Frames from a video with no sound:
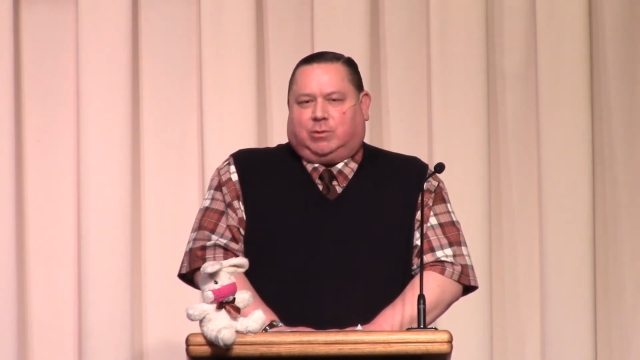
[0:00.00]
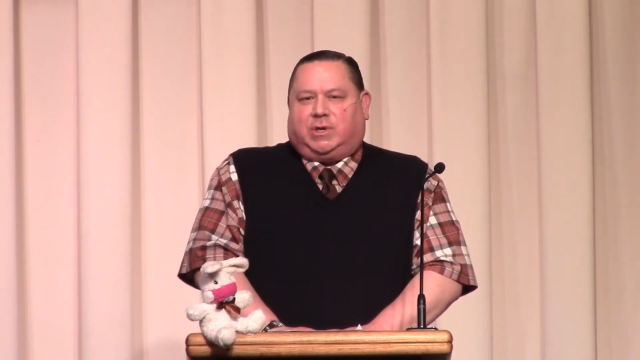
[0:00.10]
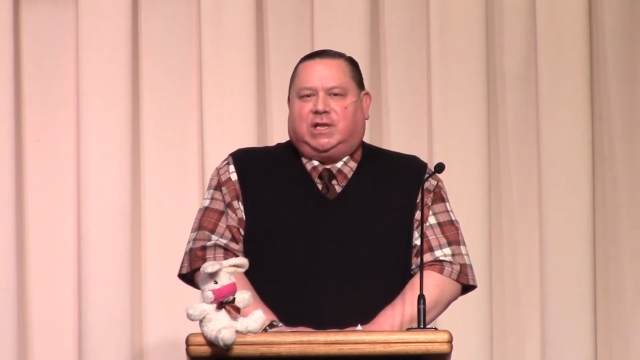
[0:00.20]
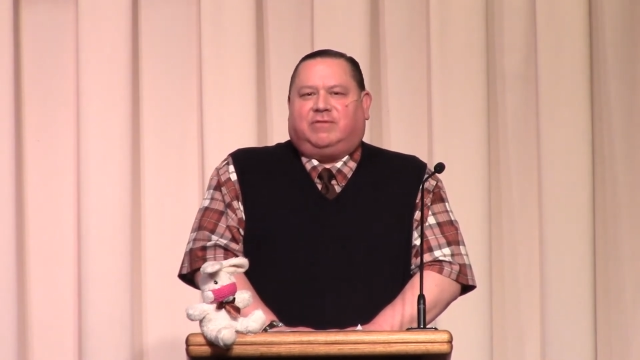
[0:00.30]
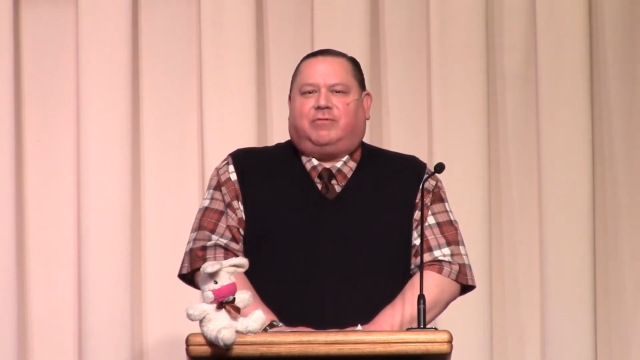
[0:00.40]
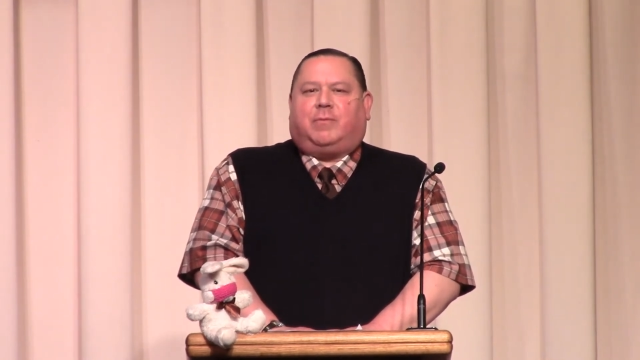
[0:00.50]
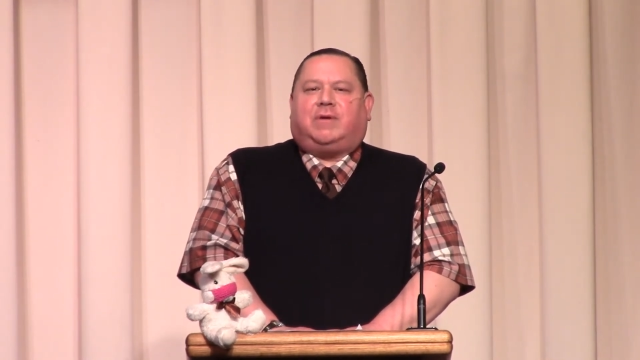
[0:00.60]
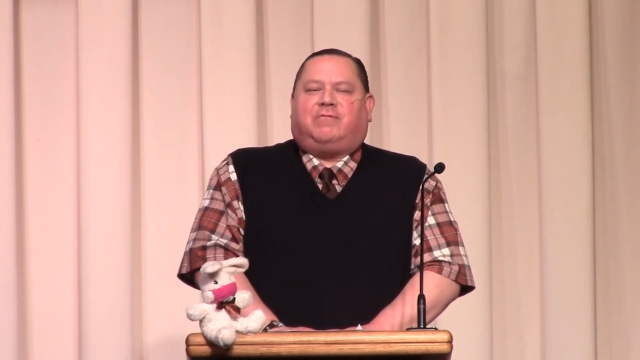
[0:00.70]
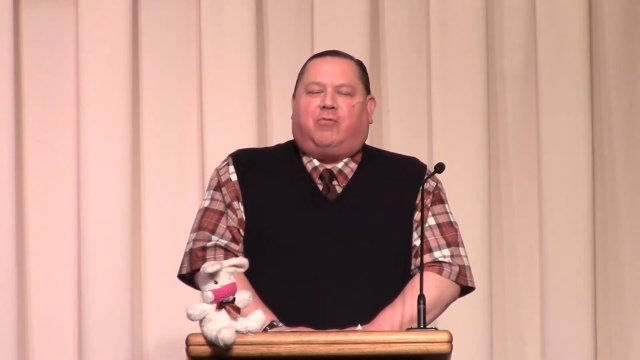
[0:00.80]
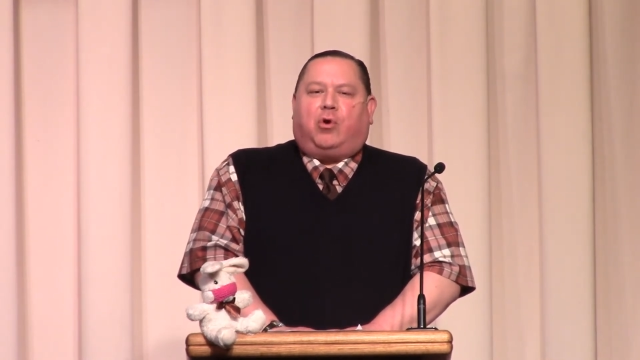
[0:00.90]
We live from
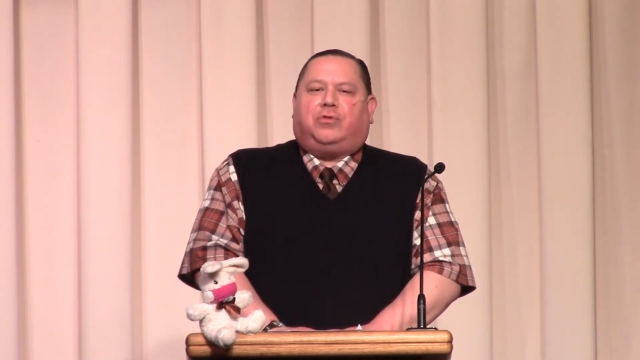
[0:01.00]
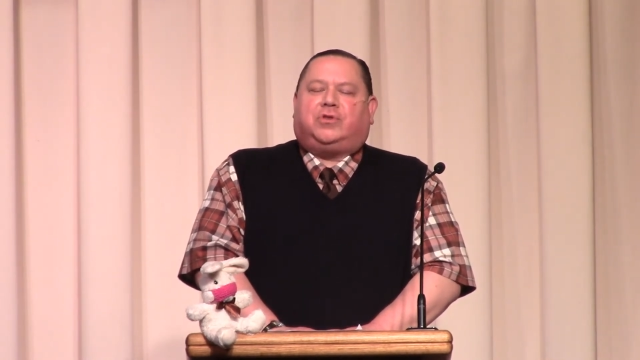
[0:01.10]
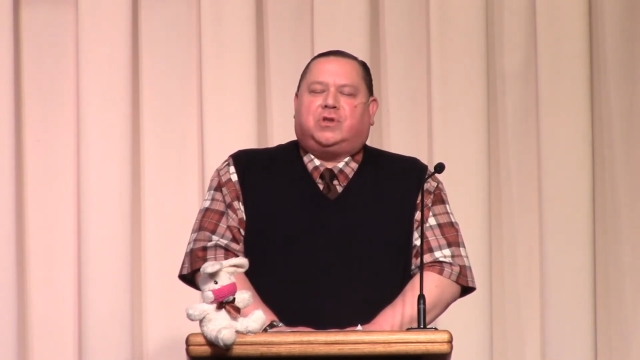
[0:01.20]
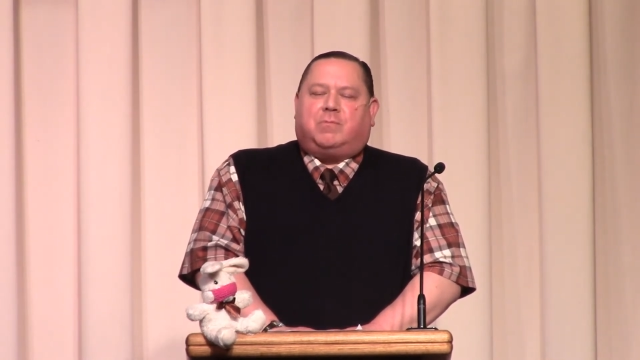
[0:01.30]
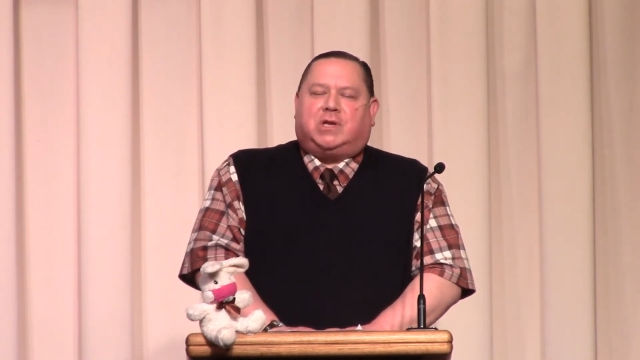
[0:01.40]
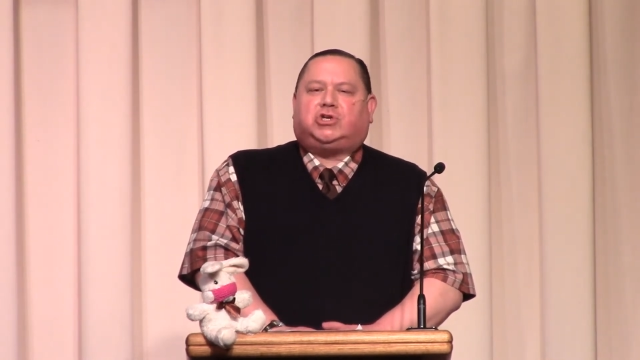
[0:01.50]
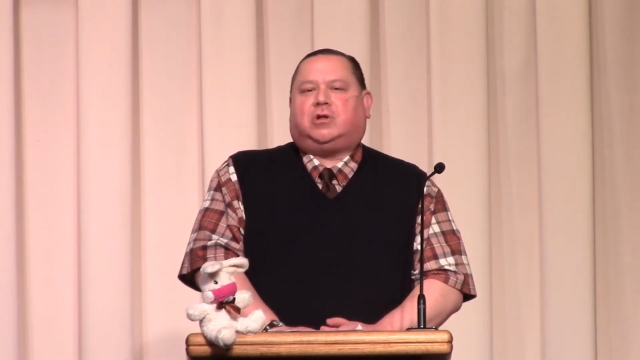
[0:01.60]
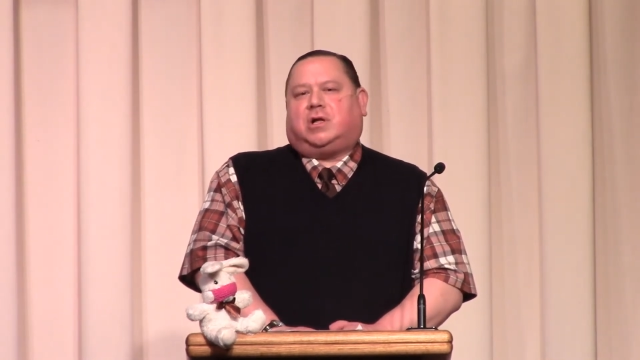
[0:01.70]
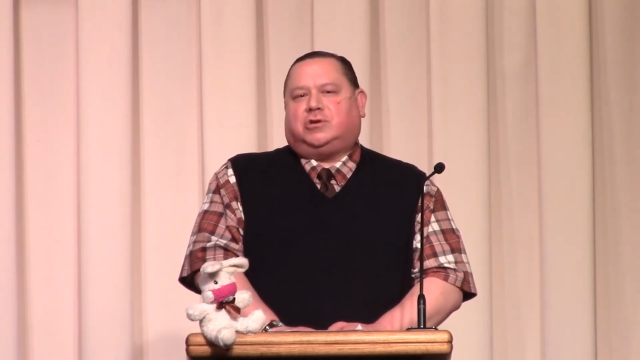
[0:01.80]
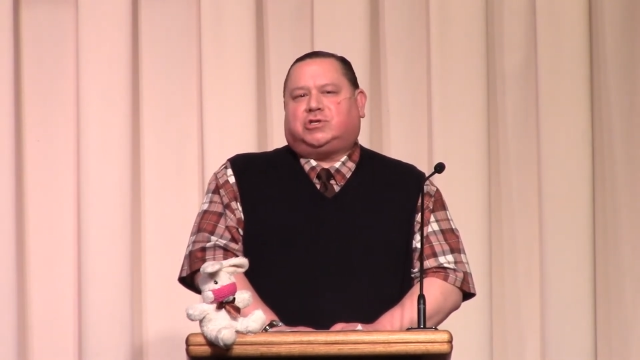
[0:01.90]
a fourth
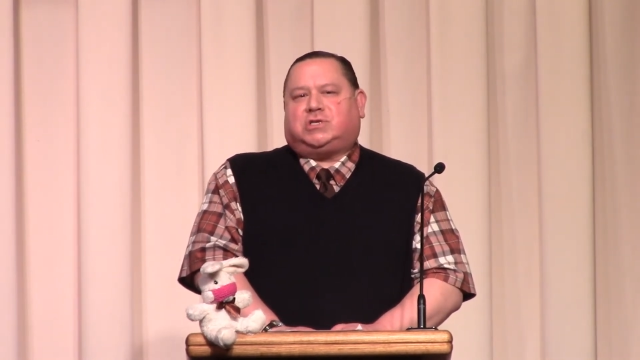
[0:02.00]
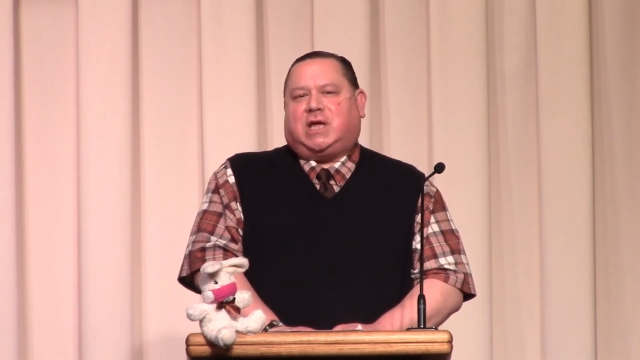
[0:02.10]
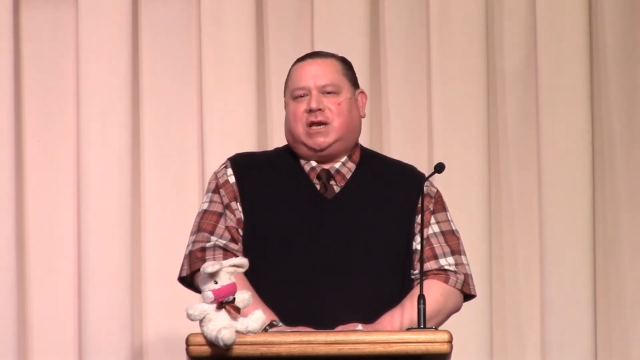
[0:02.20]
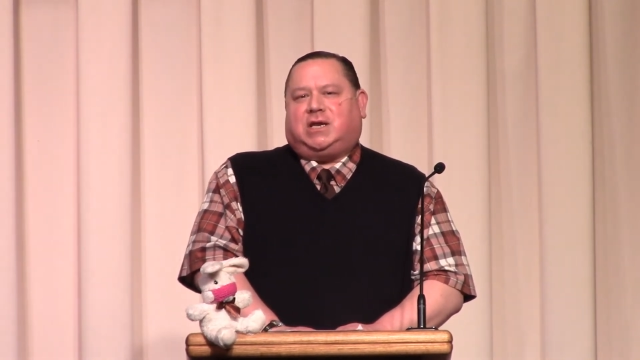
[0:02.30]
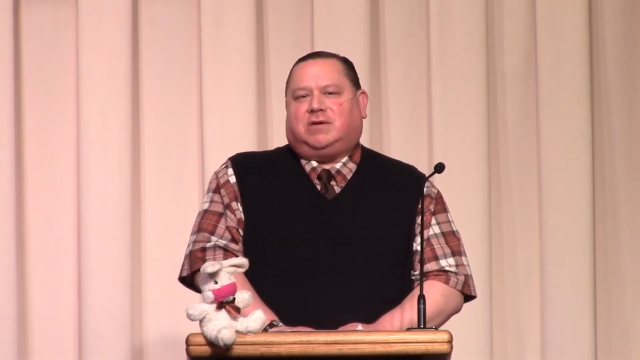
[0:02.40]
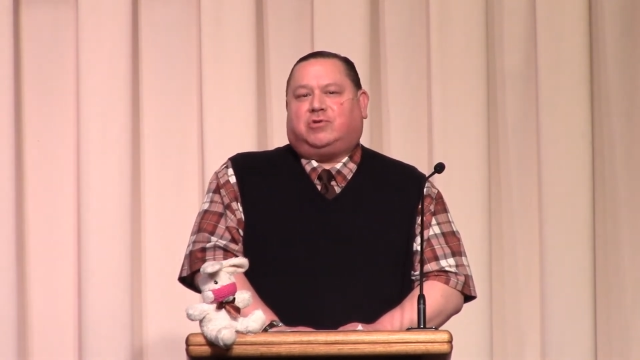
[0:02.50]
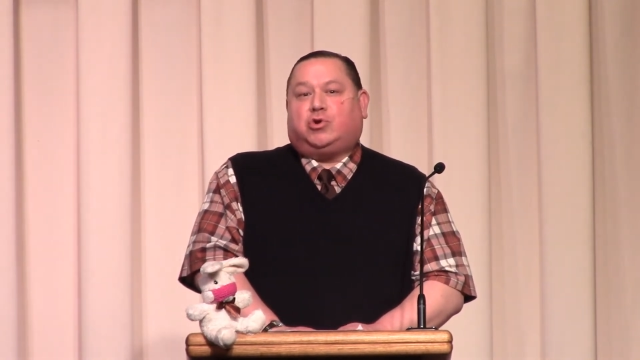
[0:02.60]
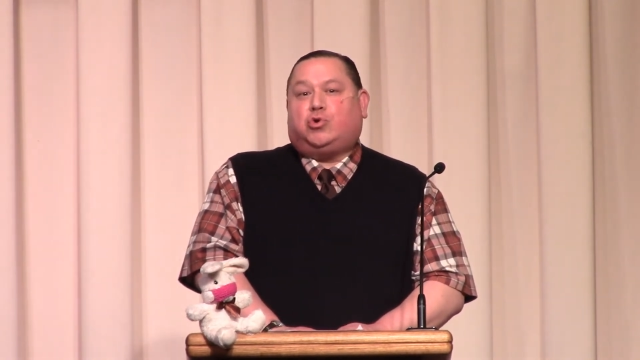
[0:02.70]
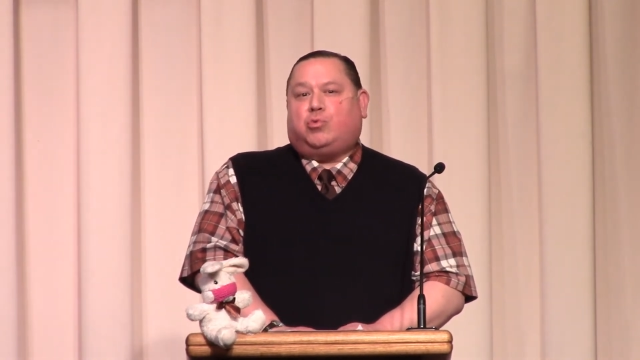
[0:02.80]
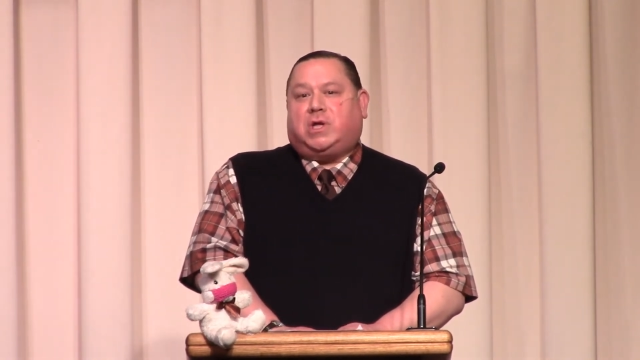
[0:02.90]
dimensional understanding of
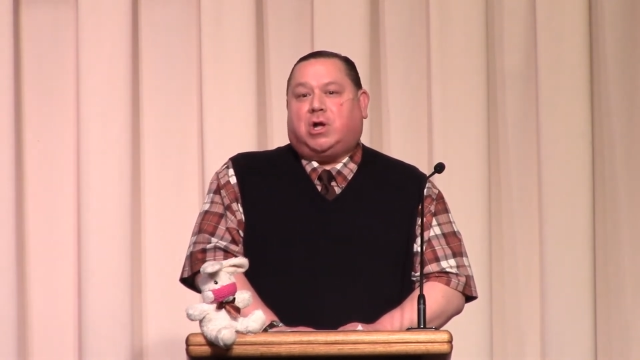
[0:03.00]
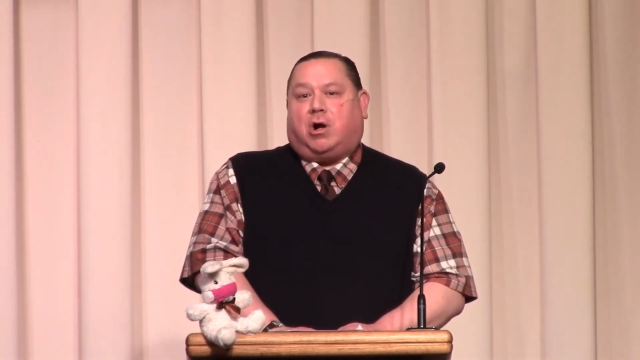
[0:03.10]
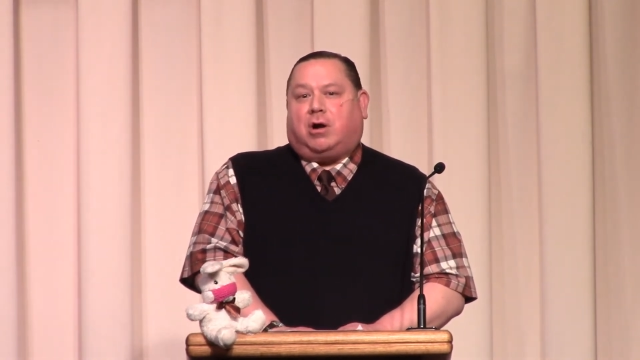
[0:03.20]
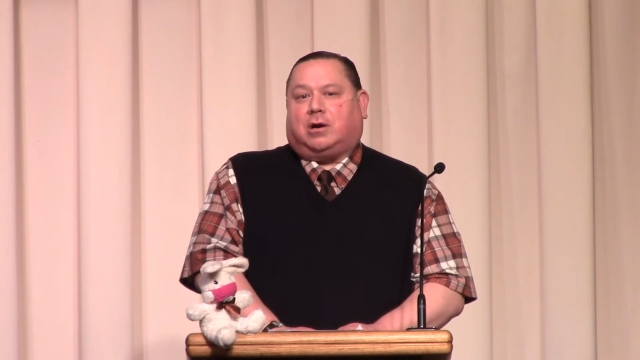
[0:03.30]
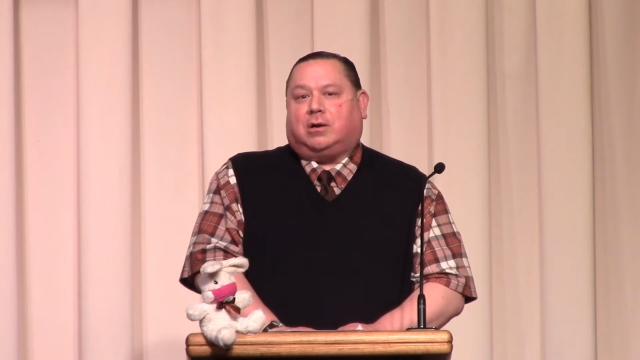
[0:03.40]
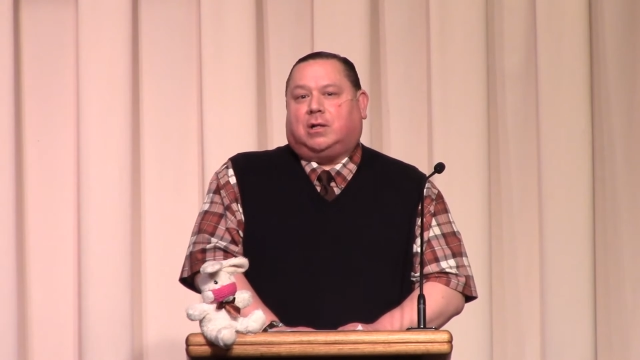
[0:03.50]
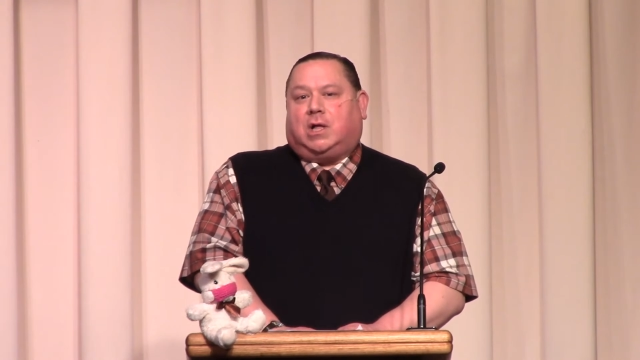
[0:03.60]
who we are,